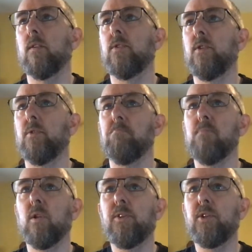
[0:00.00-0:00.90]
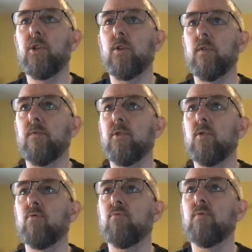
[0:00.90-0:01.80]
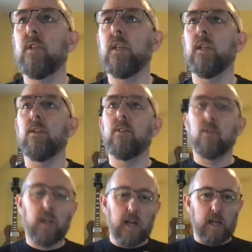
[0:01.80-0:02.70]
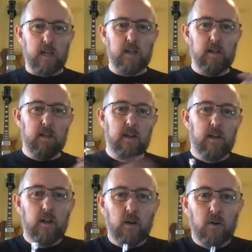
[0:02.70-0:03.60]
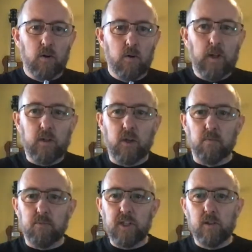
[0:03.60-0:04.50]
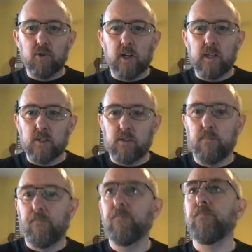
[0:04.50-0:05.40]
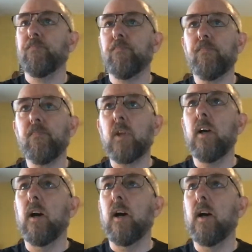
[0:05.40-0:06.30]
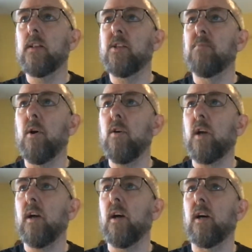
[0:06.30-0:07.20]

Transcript: Such a multitude of screens. Okay. Welcome, single trackers. This is Mark.